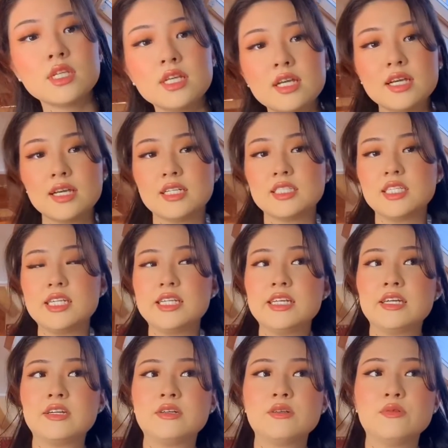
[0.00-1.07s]
And
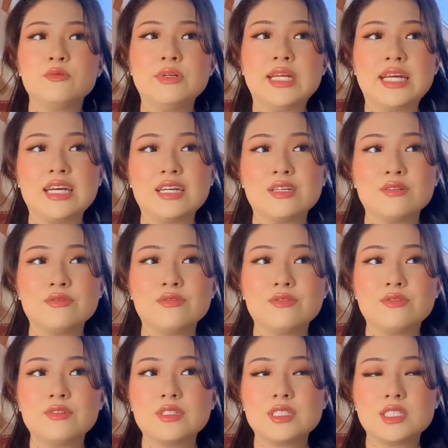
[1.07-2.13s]
here we have
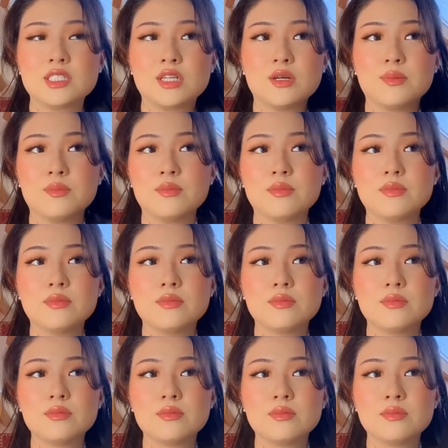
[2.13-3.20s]
some
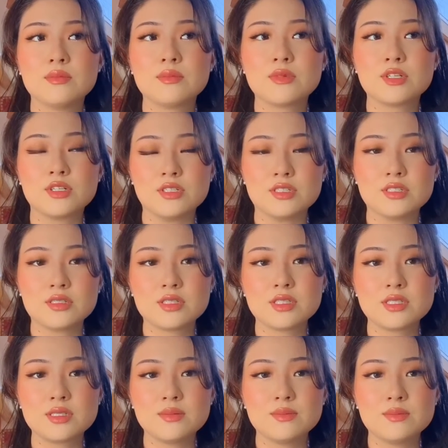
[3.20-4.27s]

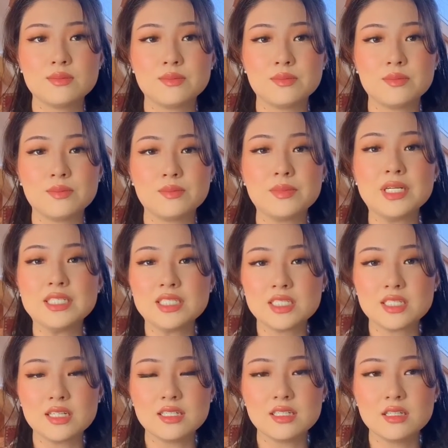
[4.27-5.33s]
curls, my
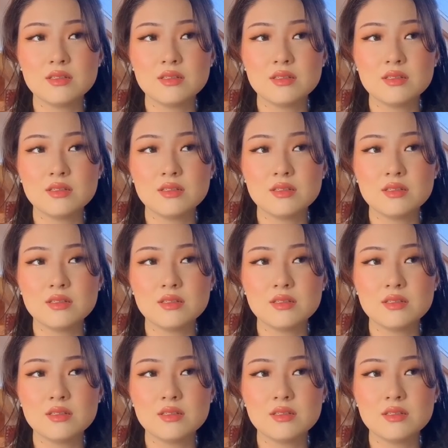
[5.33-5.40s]
style.